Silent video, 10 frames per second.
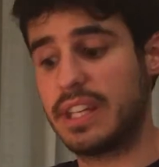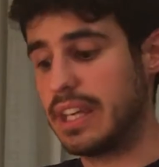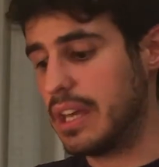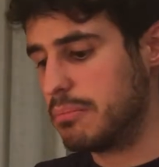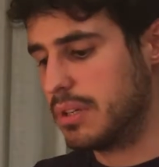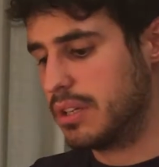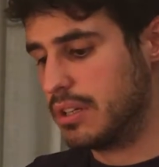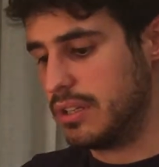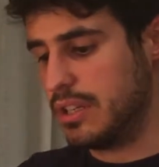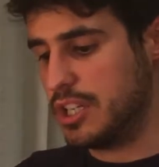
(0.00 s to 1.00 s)
the game,
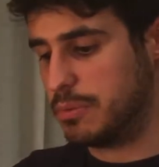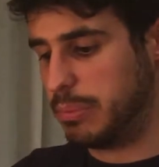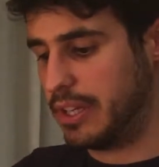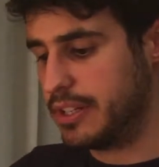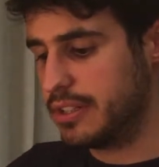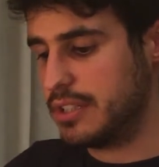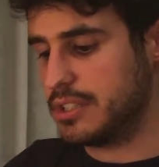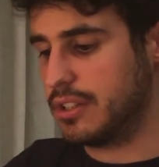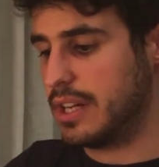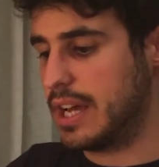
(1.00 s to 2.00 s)
each player is
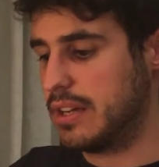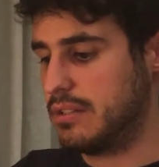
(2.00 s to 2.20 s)
gonna